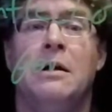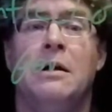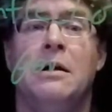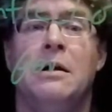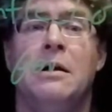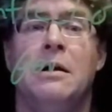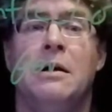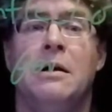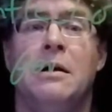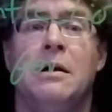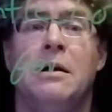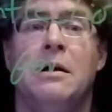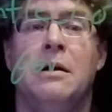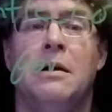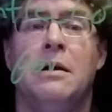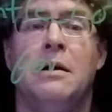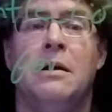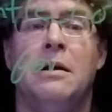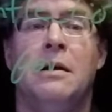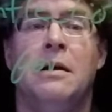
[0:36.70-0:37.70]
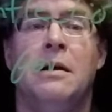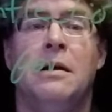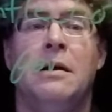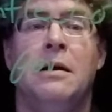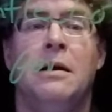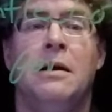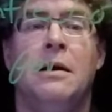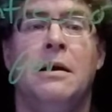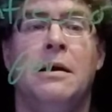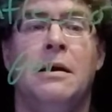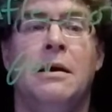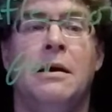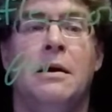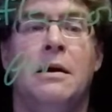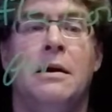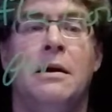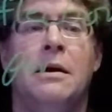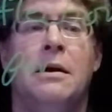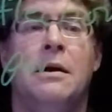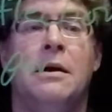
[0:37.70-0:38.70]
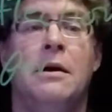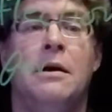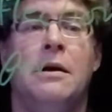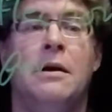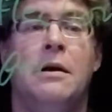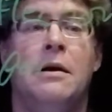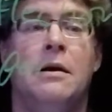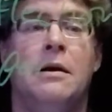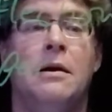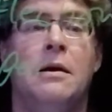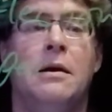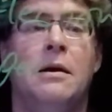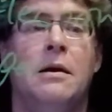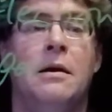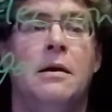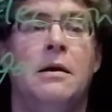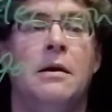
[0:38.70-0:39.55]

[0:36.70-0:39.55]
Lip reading: [no speech]